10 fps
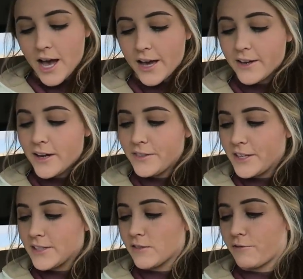I got
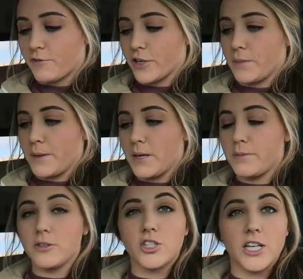these Free
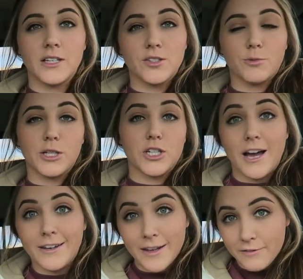People jeans, which
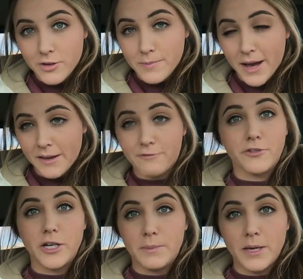I never buy
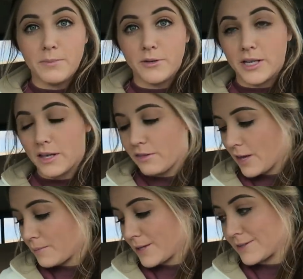Free People
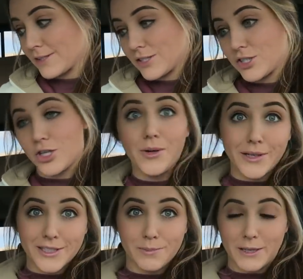anything because it's too
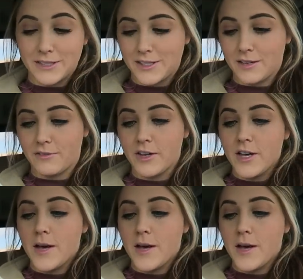expensive,